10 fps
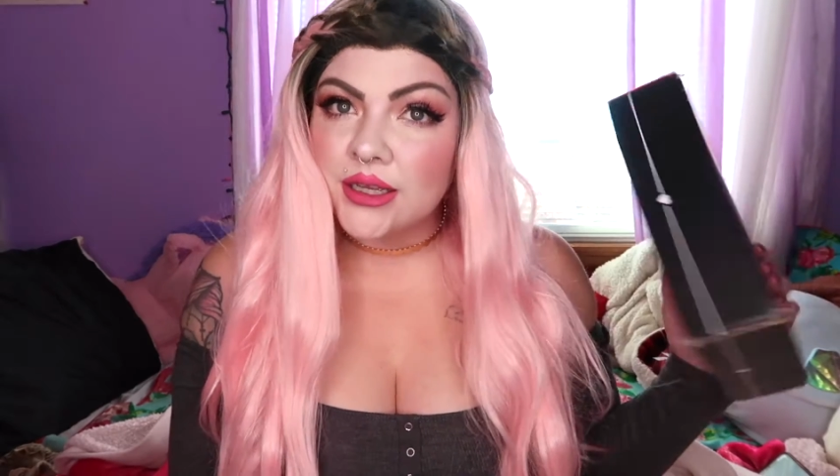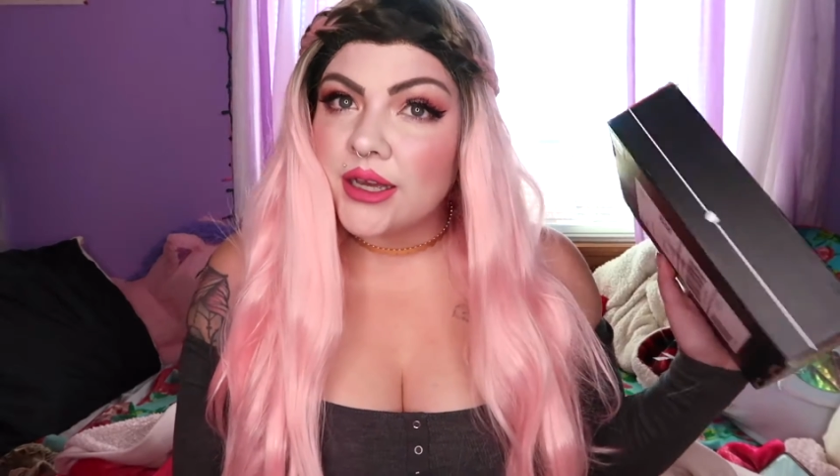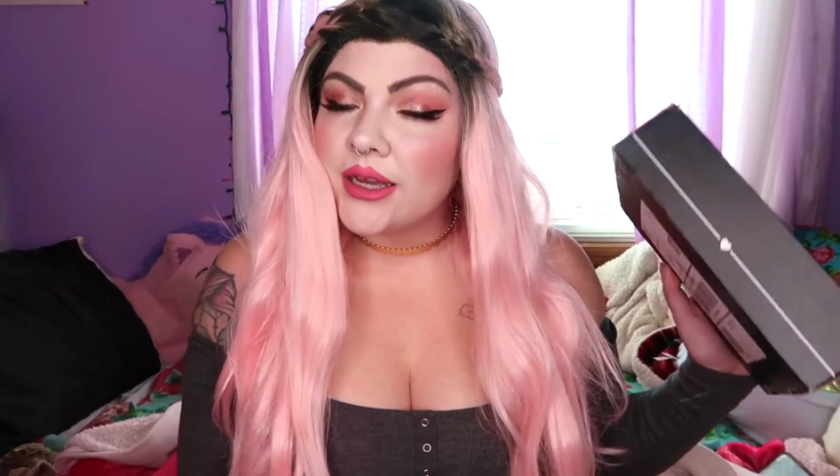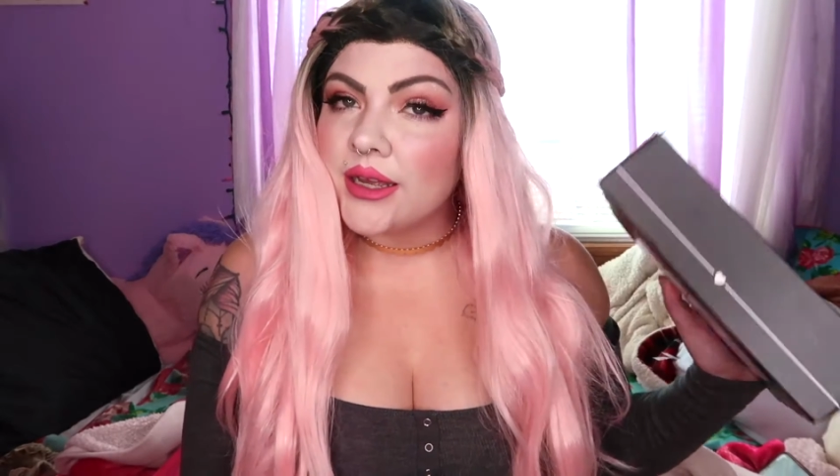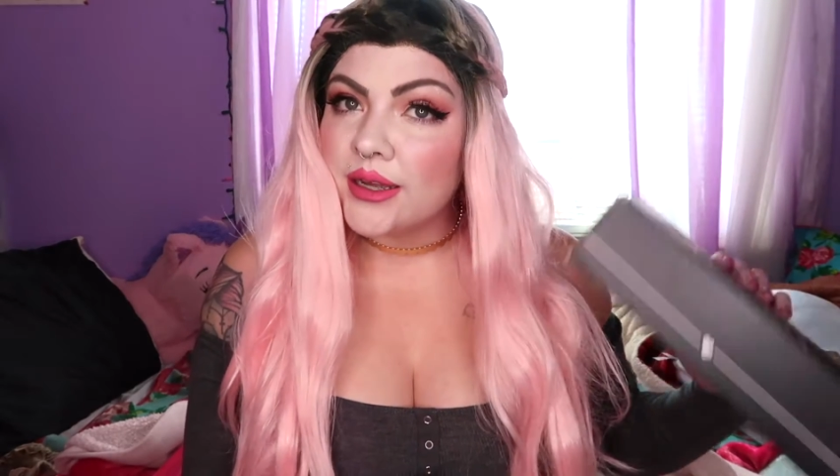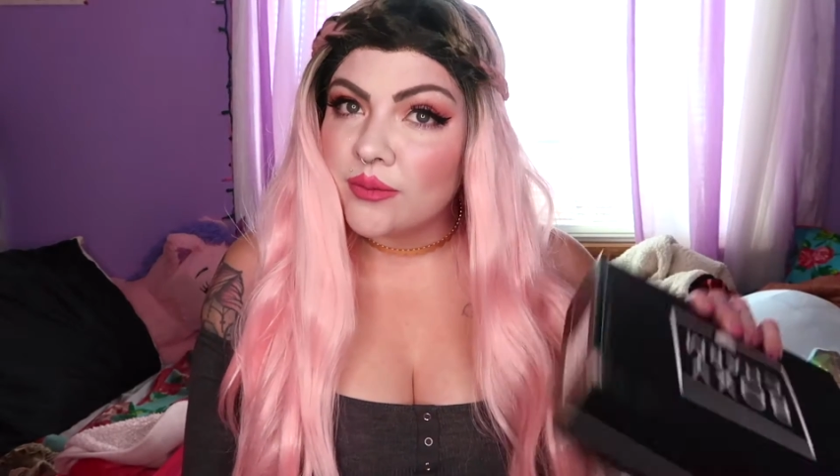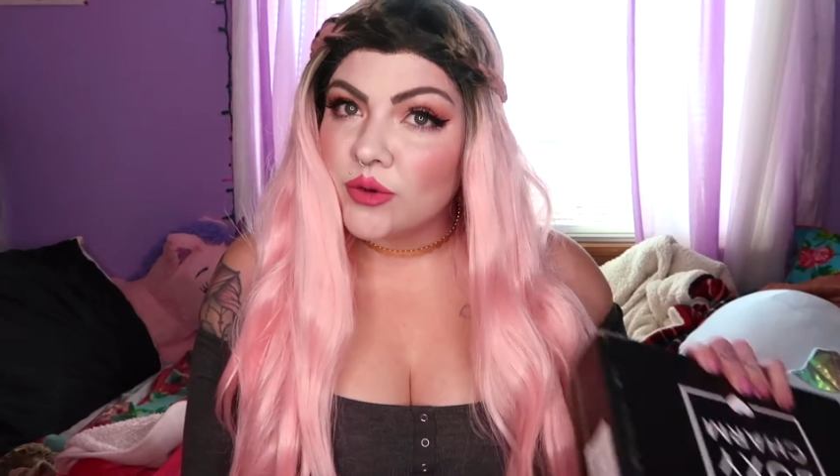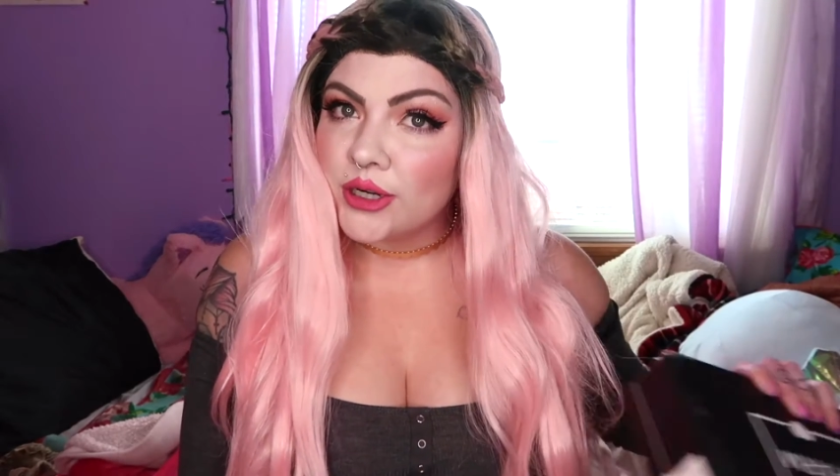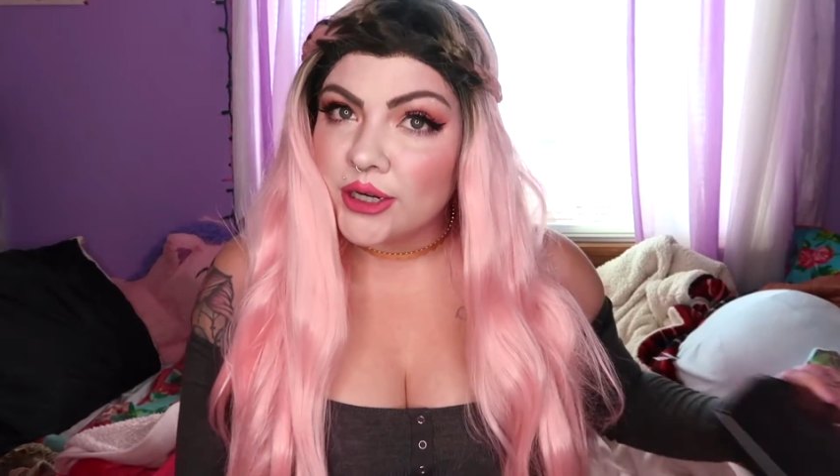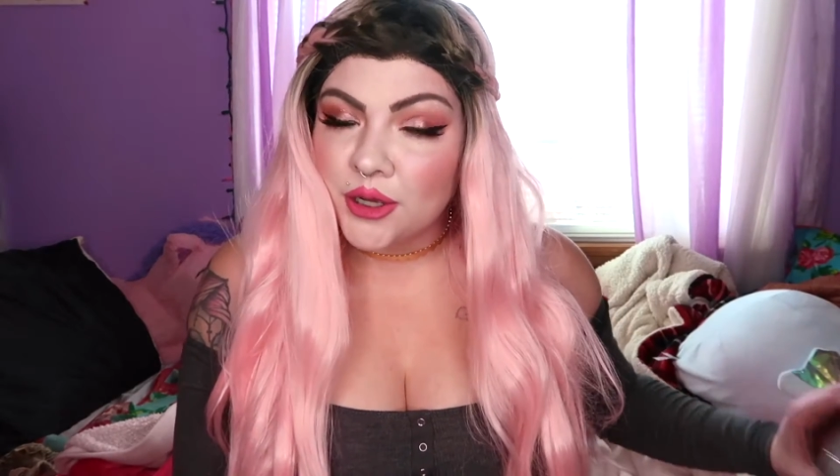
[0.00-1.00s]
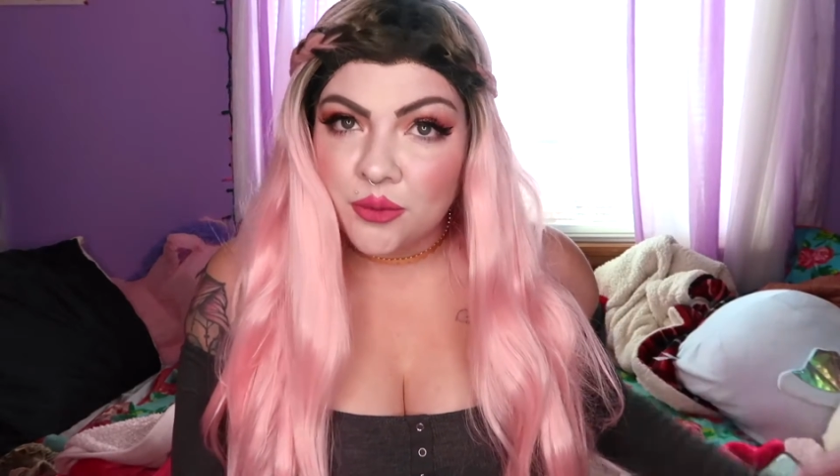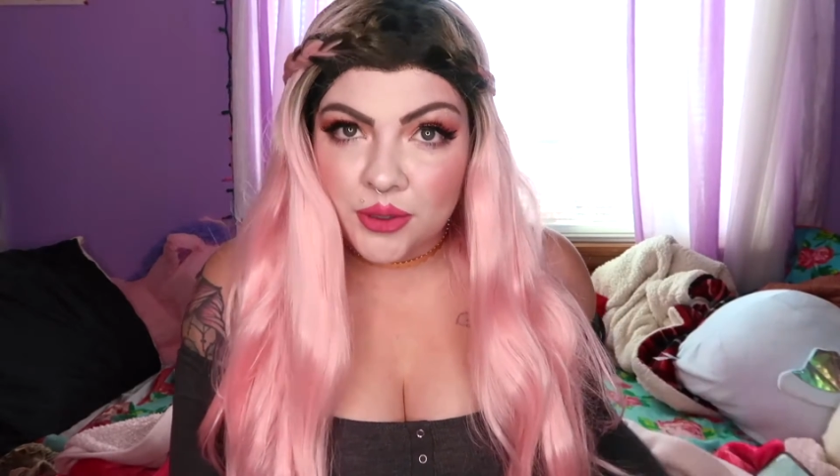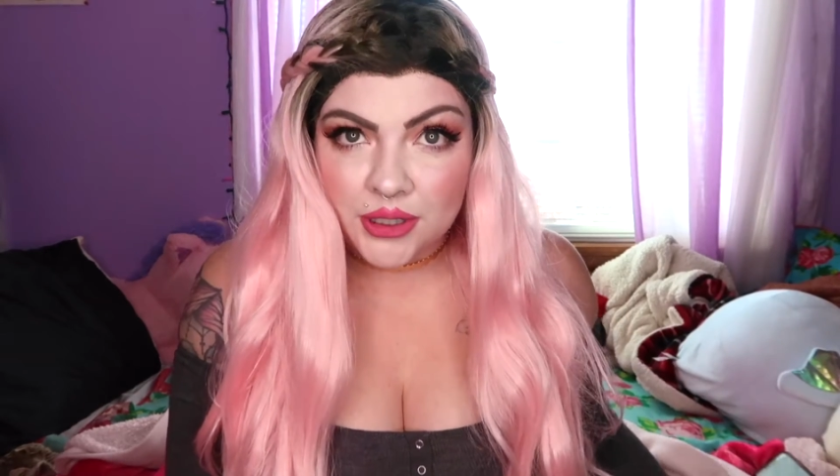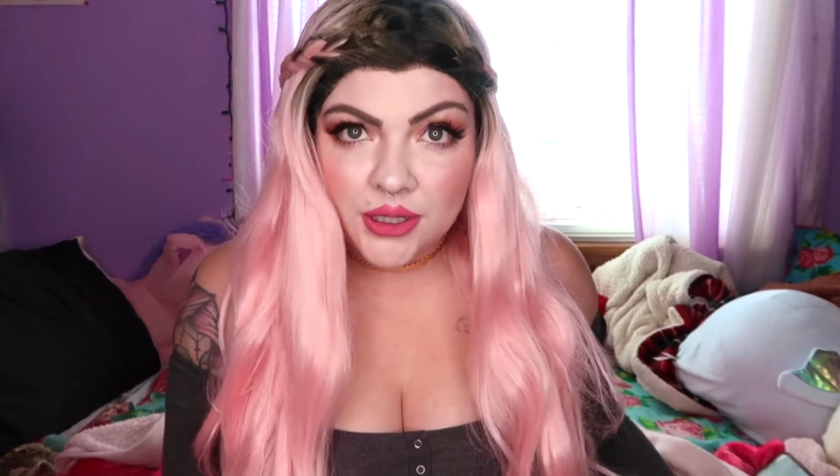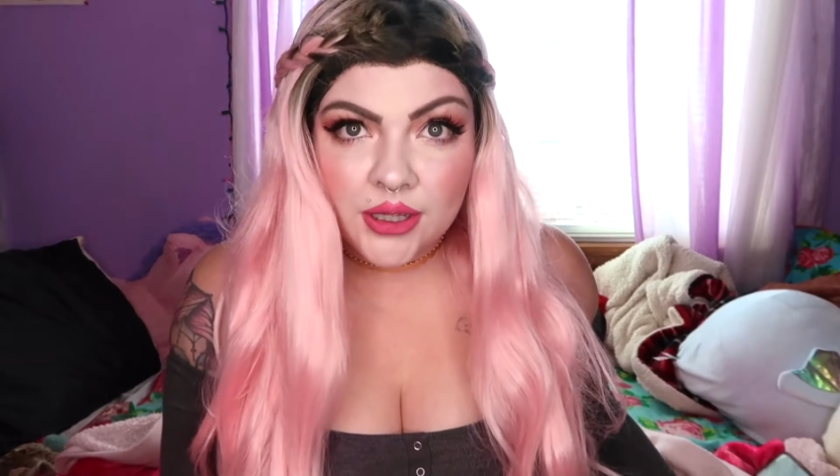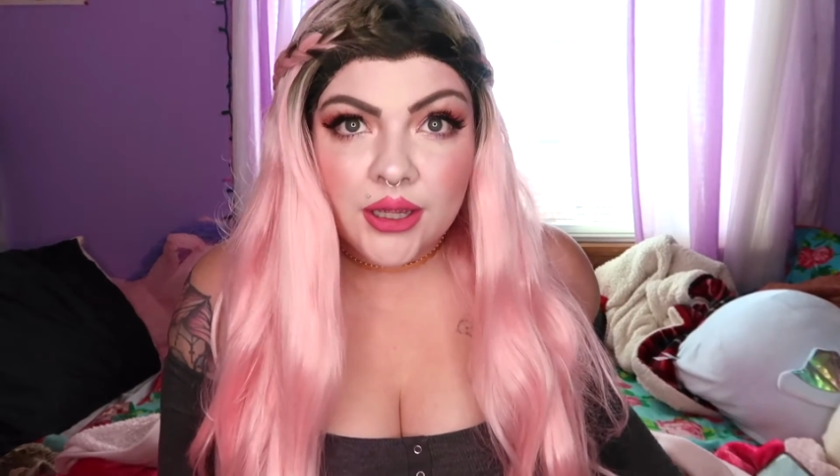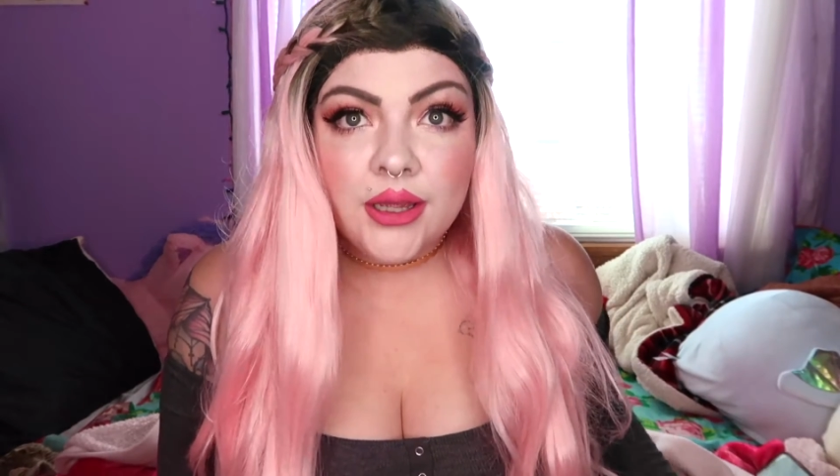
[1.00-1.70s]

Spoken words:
I am wearing a wig.